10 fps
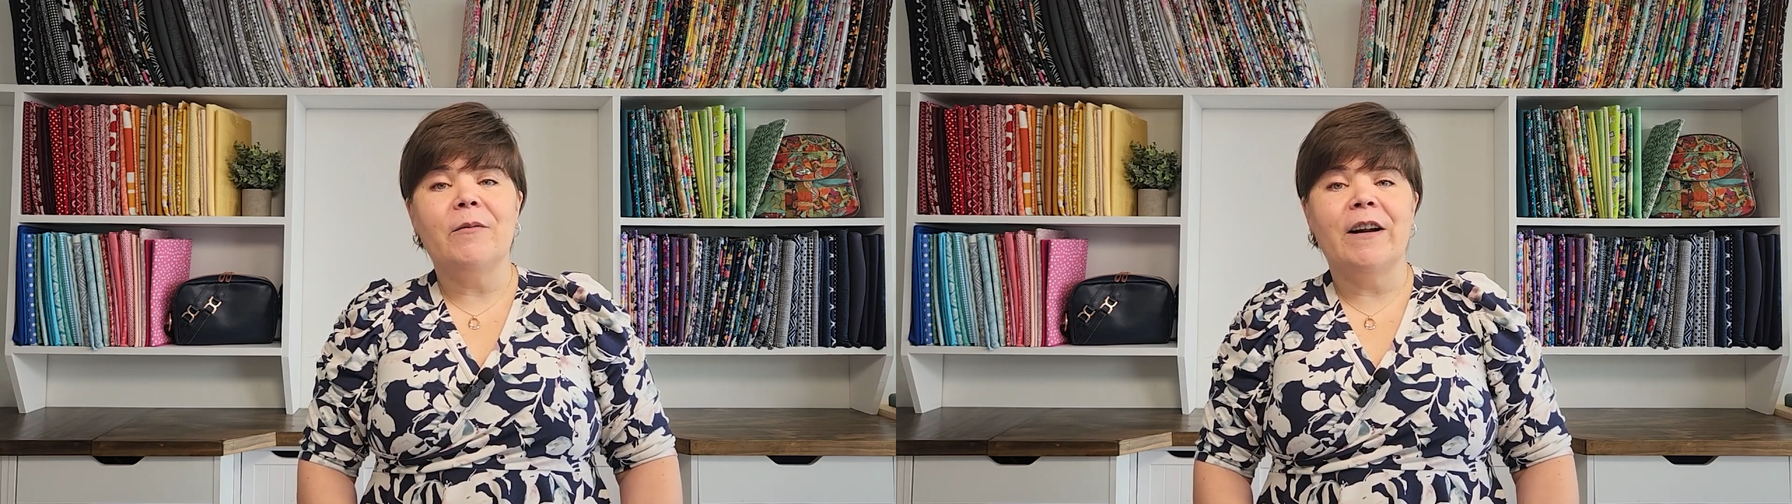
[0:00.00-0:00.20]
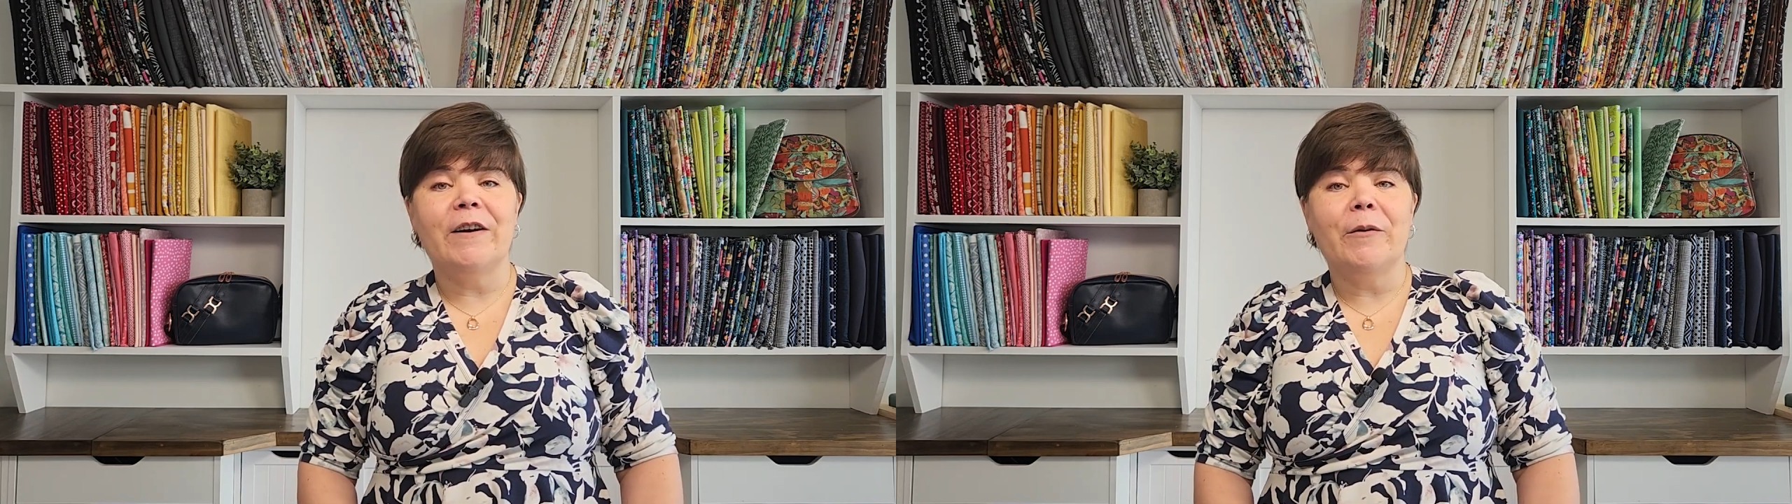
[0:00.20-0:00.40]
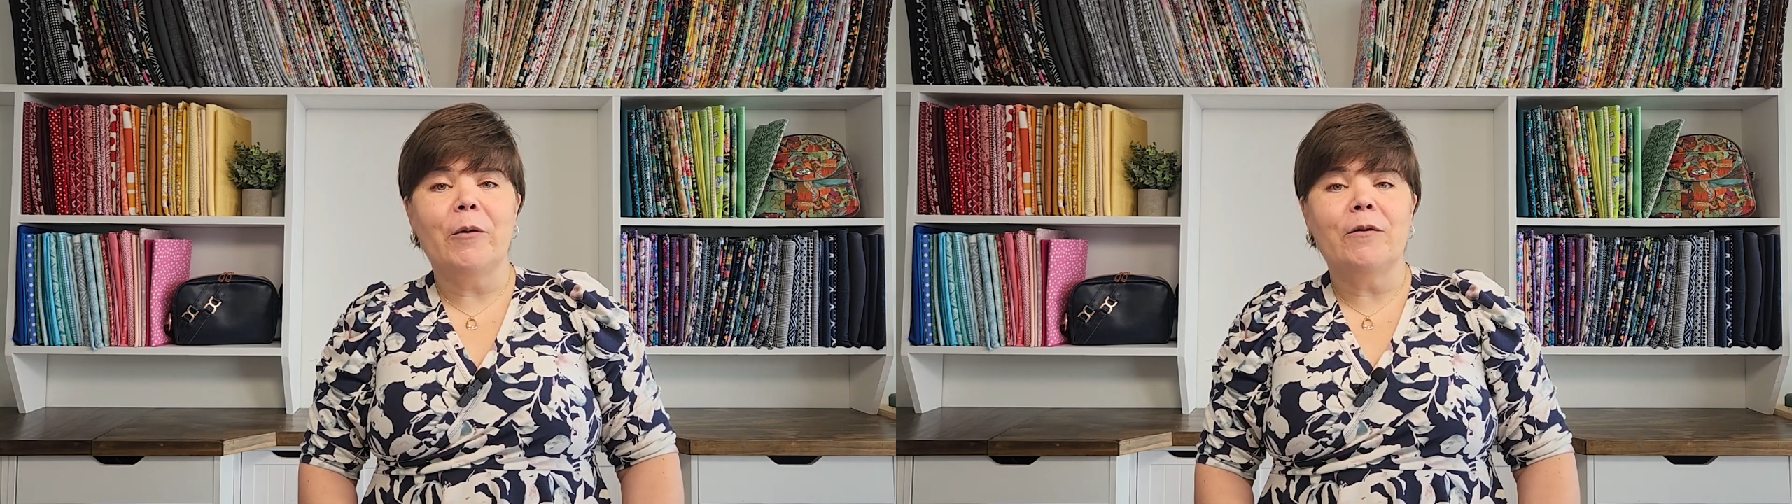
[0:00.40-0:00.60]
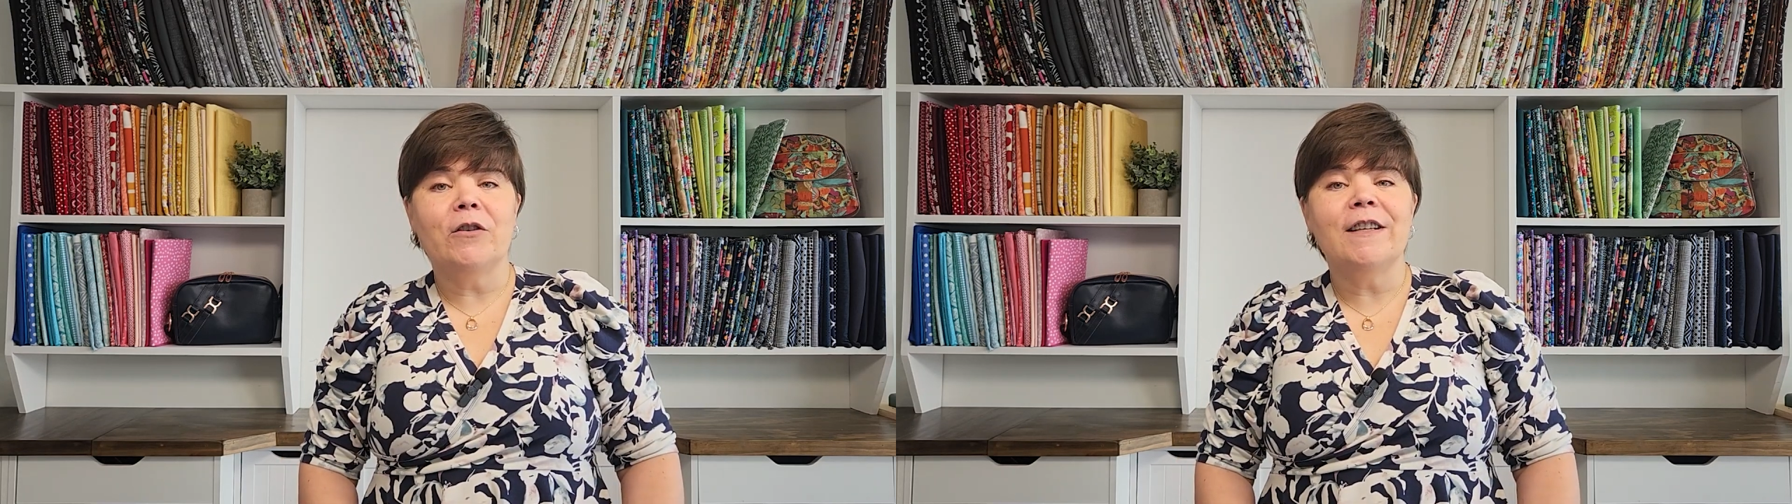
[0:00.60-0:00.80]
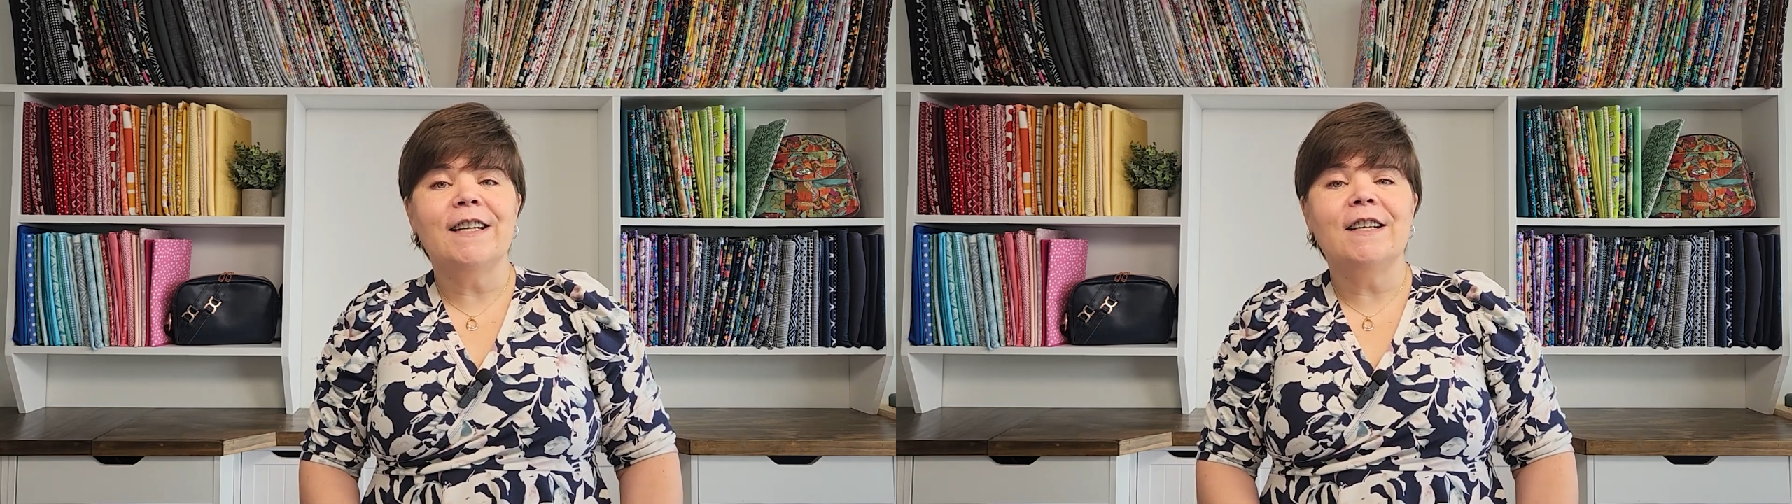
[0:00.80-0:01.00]
I want to go
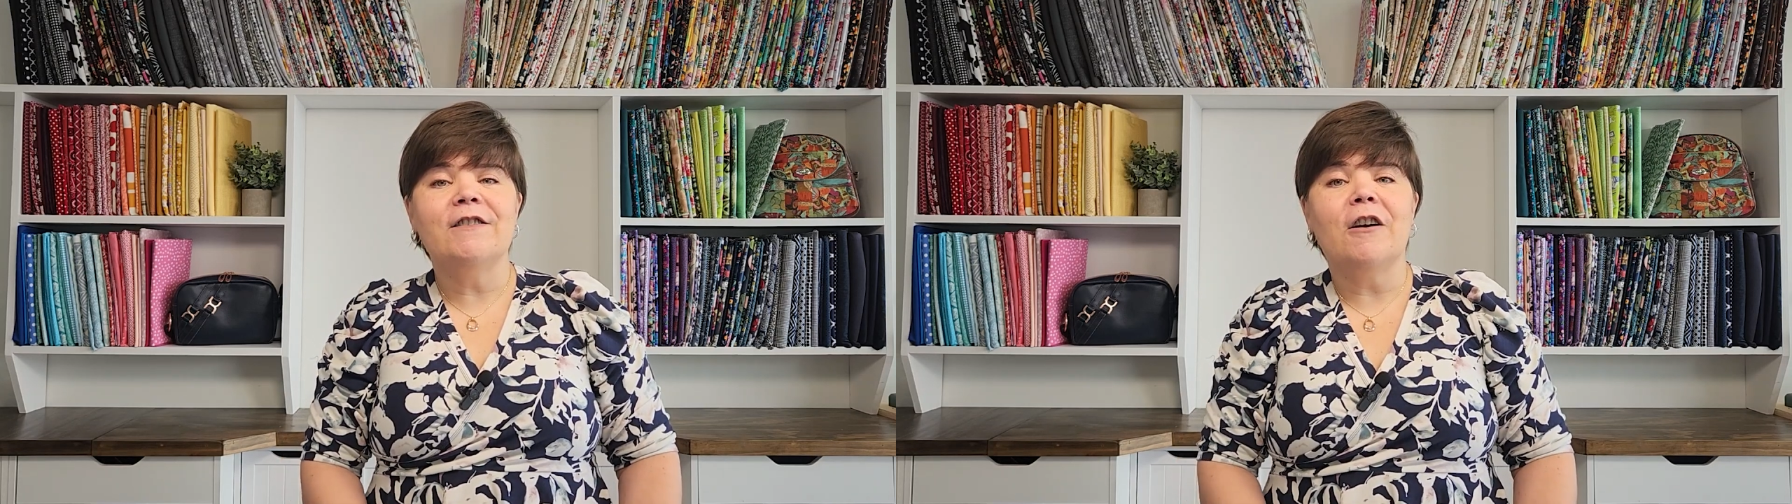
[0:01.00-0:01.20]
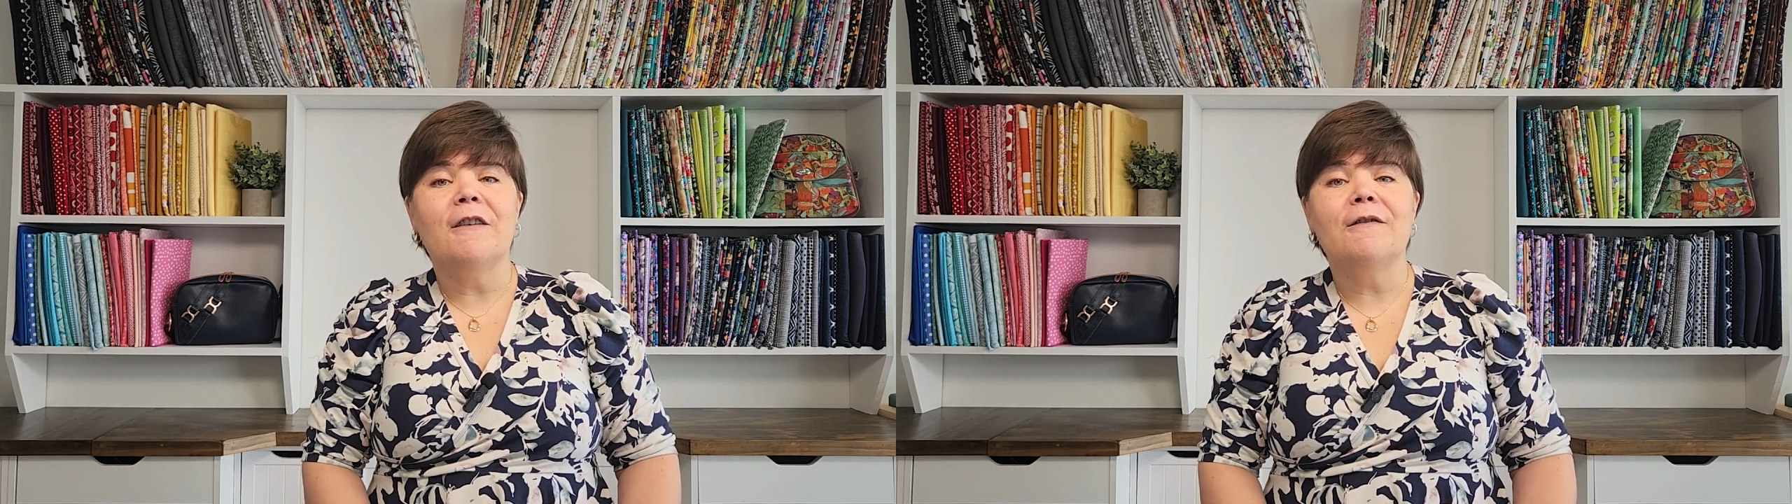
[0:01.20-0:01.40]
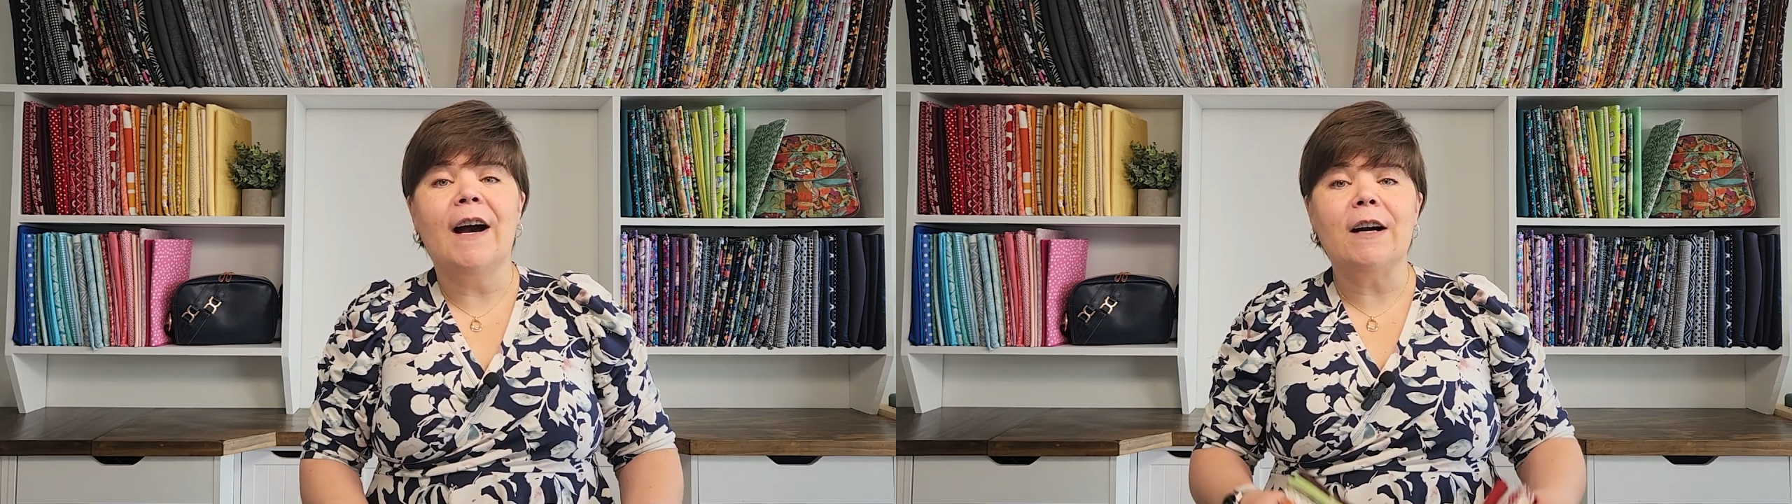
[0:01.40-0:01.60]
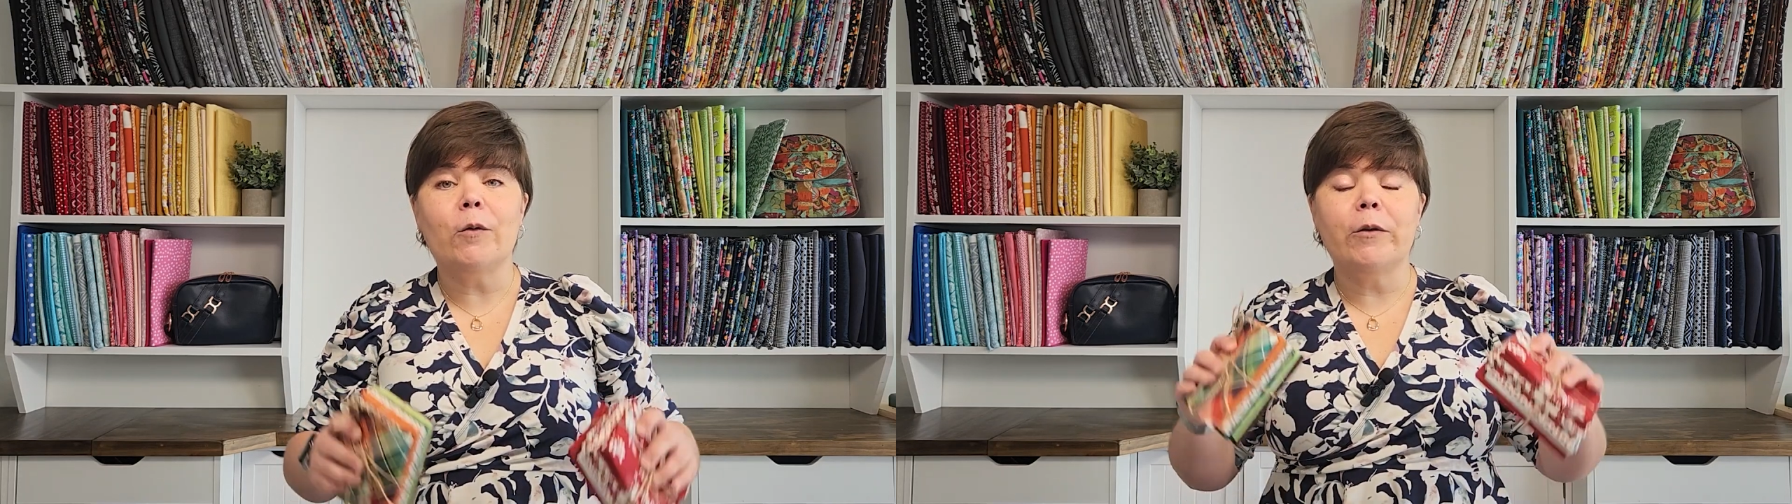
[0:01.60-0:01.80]
over is our Fat